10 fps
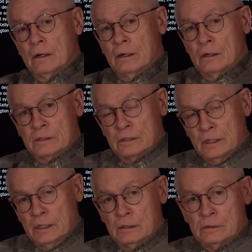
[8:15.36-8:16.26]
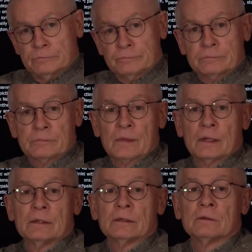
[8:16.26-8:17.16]
Artelino
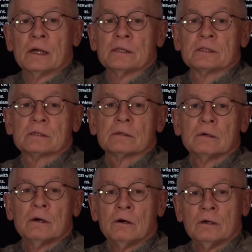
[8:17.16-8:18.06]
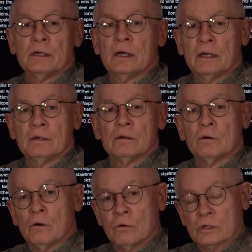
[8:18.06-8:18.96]
runs online
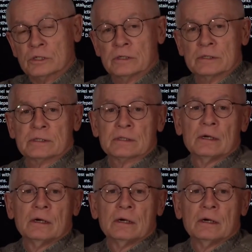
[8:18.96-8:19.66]
auctions